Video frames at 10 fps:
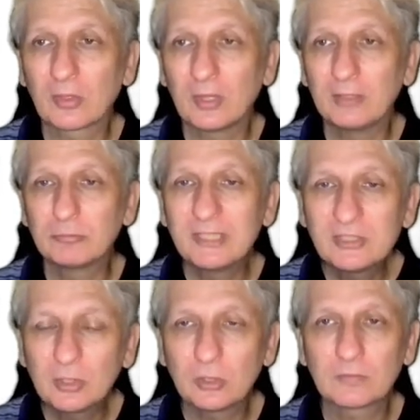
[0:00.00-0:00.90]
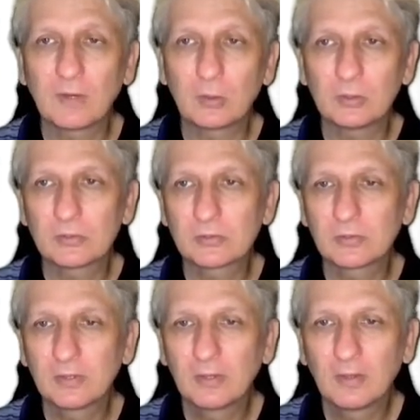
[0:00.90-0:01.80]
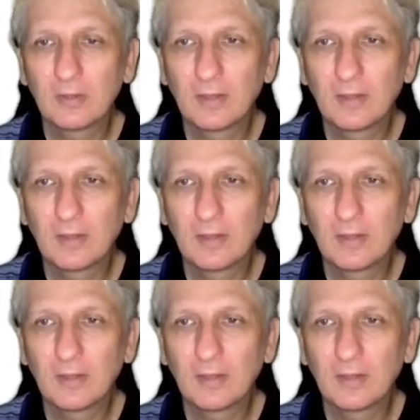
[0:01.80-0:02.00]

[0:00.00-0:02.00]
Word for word: at the research focus